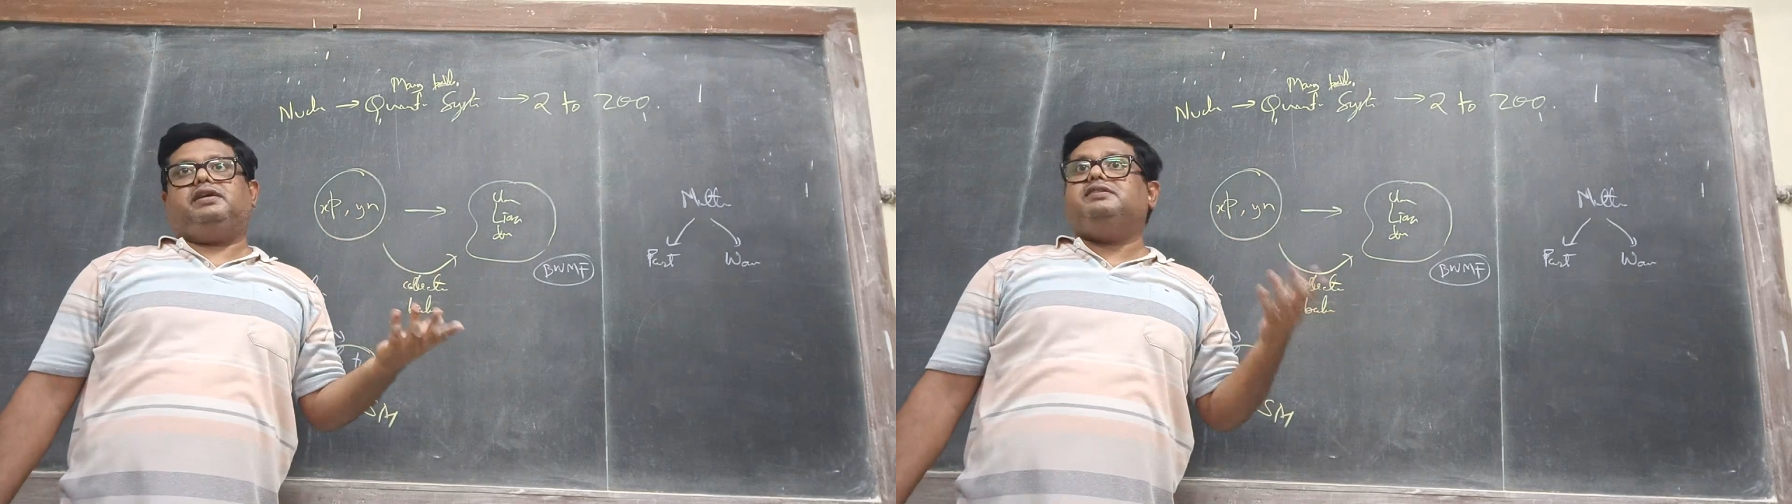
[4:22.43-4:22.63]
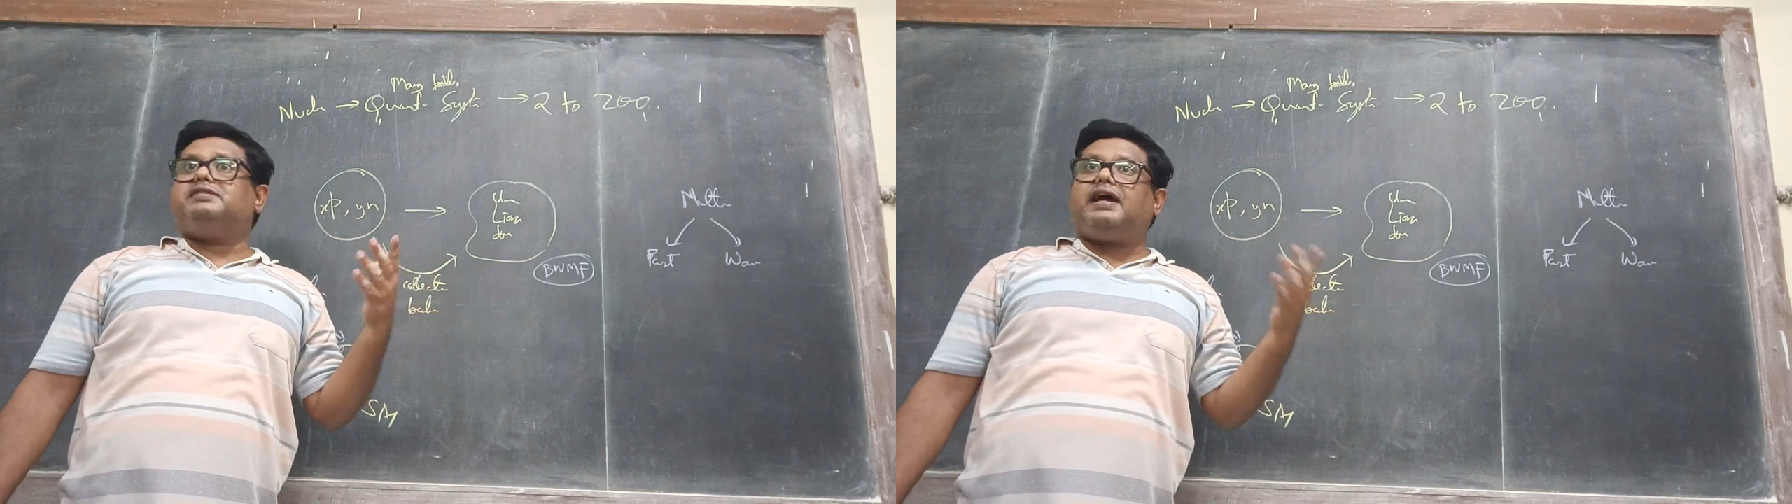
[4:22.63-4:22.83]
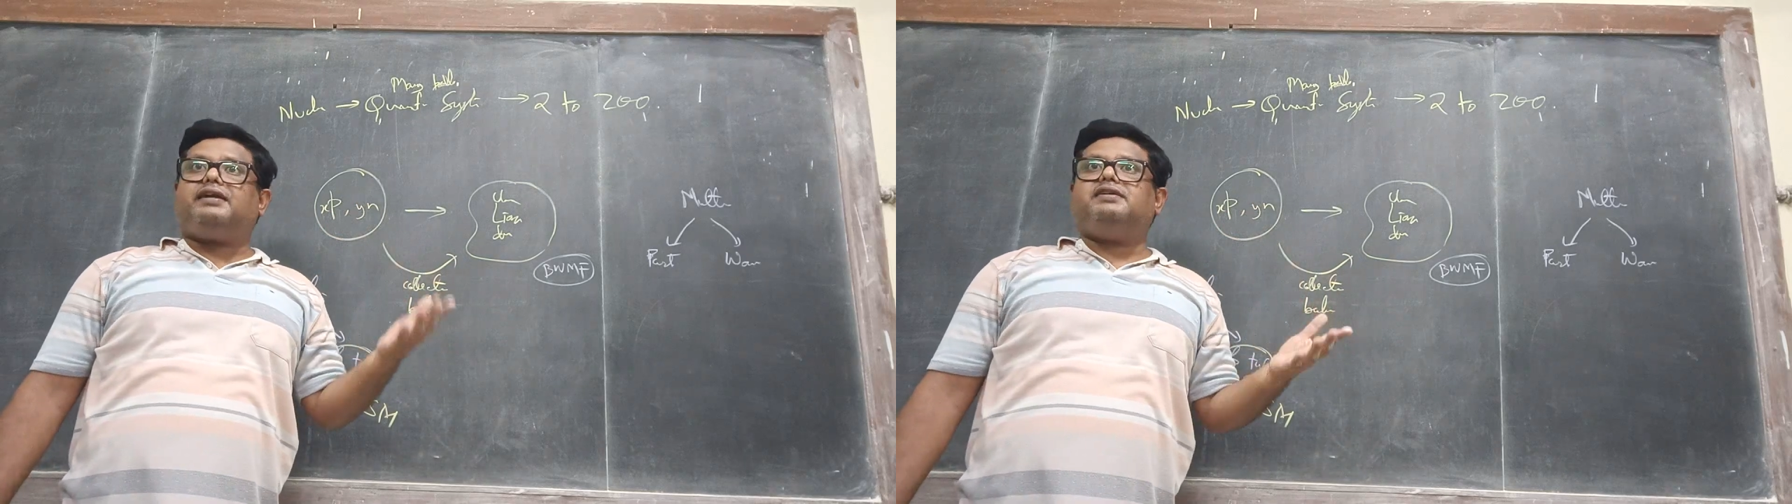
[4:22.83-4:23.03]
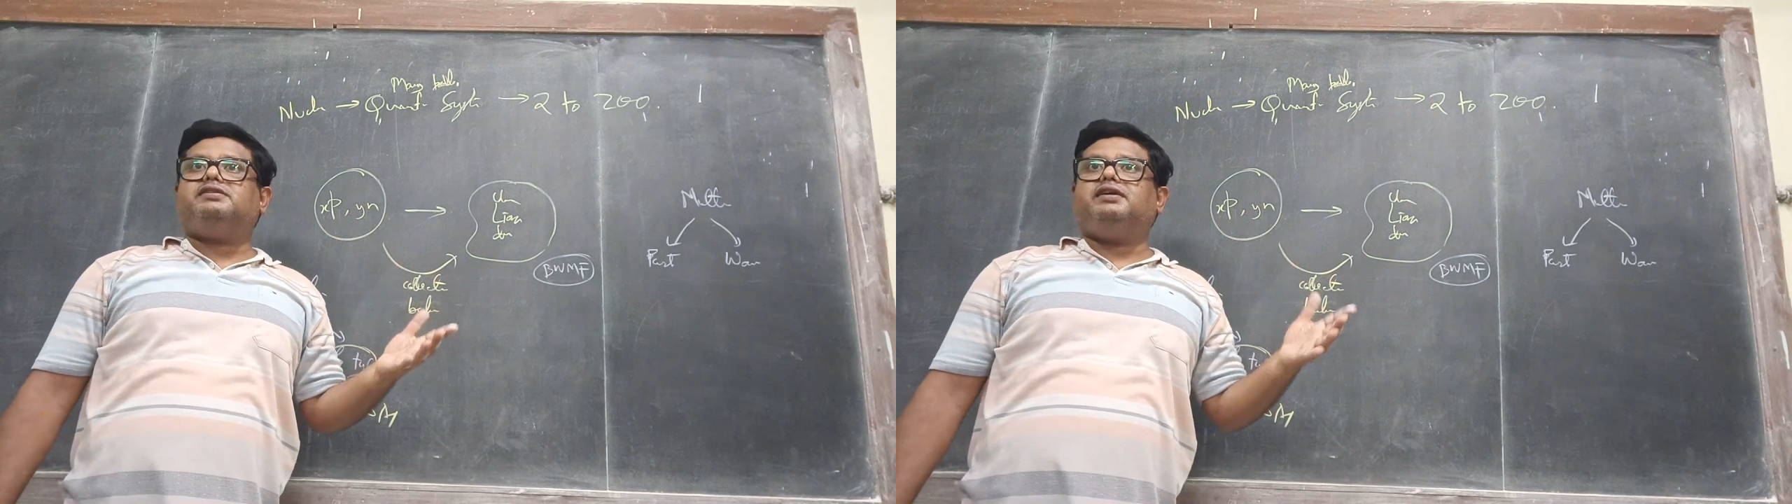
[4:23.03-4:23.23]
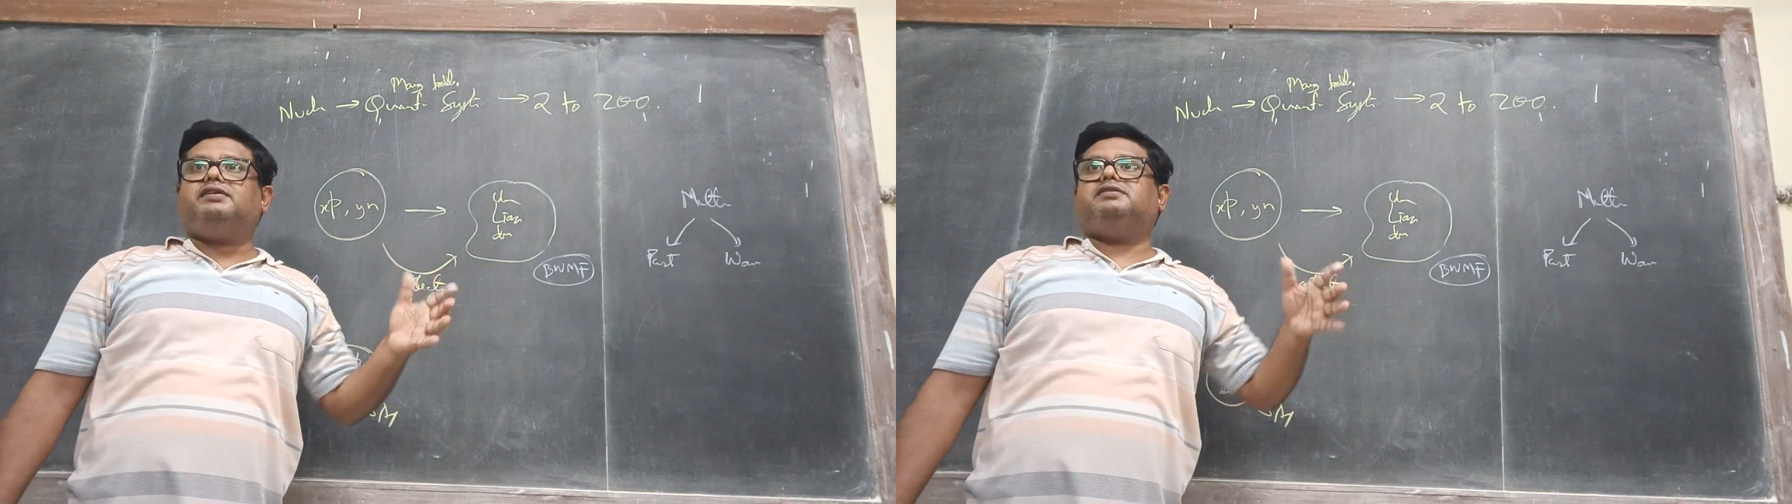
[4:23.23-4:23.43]
In
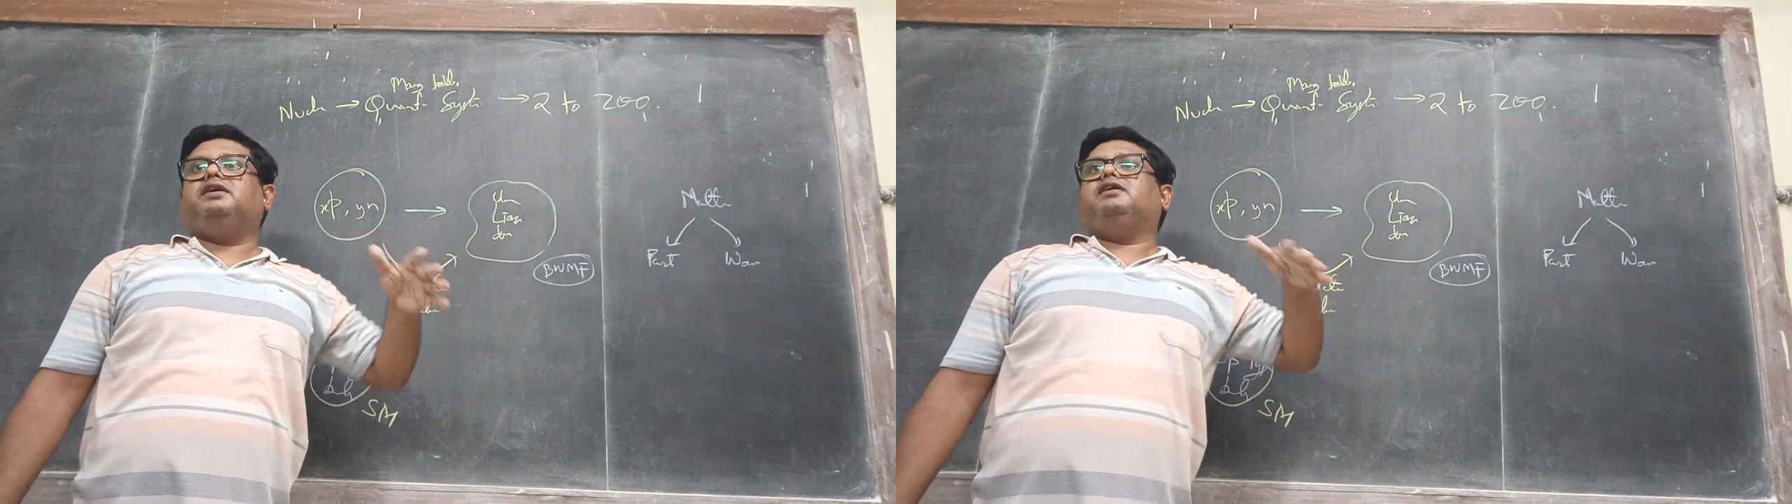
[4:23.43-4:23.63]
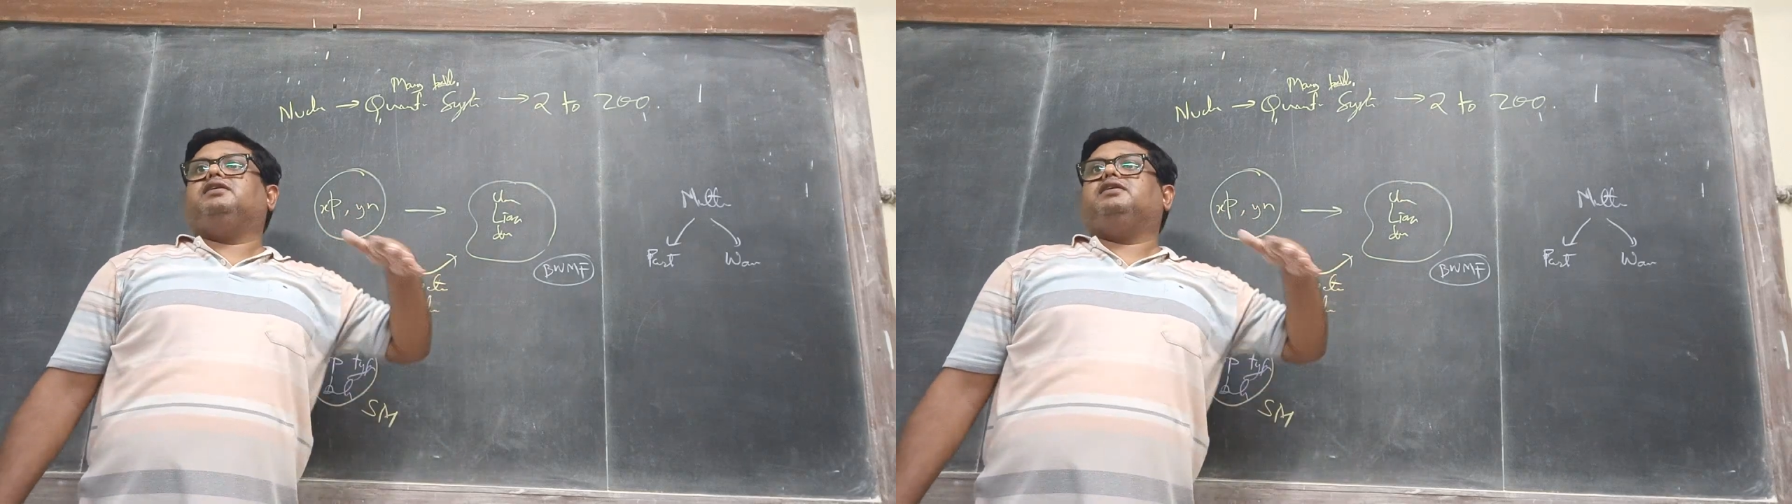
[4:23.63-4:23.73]
statistics,